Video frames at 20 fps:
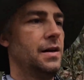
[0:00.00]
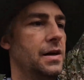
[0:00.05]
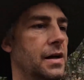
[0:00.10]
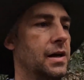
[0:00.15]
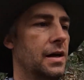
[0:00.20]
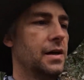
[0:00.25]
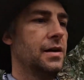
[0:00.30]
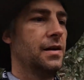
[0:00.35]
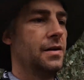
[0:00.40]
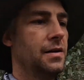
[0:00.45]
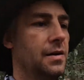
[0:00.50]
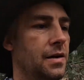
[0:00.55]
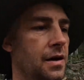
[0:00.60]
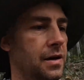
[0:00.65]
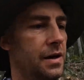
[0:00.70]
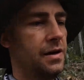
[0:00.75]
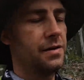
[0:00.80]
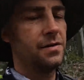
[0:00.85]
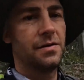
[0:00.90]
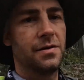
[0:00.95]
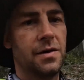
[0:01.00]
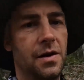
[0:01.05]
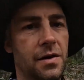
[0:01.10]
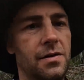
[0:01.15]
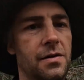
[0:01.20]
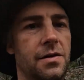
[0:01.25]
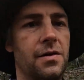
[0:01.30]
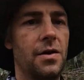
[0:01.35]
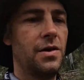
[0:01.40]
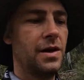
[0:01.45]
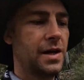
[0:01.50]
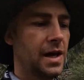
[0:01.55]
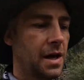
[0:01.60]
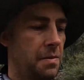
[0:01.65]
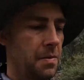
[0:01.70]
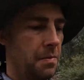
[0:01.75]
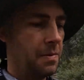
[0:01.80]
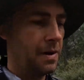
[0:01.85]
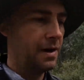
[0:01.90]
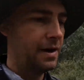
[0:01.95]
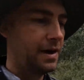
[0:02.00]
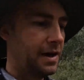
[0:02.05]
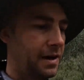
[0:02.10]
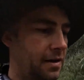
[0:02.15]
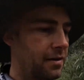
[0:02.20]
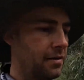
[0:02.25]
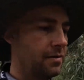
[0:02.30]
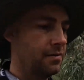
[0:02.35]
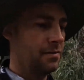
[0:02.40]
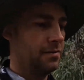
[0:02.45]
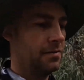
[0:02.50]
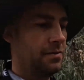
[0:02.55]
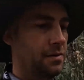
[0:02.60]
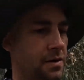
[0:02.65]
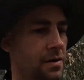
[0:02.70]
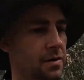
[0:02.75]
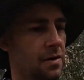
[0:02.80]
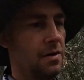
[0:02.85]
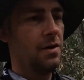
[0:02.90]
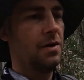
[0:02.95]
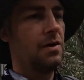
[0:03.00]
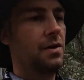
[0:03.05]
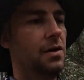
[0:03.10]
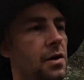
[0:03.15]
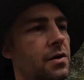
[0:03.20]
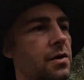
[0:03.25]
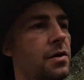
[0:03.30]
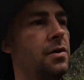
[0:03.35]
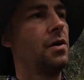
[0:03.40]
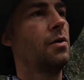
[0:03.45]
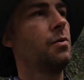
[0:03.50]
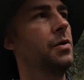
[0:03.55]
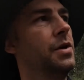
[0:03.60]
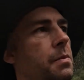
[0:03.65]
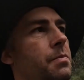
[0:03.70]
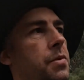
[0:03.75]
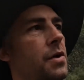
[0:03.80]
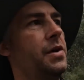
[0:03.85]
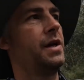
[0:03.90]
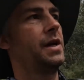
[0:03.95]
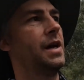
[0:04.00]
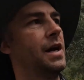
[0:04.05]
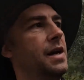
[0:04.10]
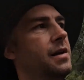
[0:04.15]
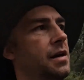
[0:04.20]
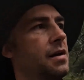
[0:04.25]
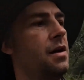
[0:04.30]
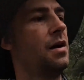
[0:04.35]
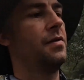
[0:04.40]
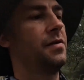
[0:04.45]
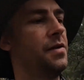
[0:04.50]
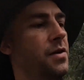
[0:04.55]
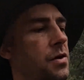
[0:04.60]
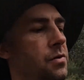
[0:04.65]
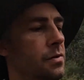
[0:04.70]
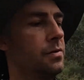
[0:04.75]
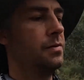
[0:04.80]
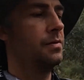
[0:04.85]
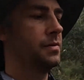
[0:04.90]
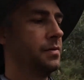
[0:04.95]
yeah, you just know your capability, know what your body can and can't do.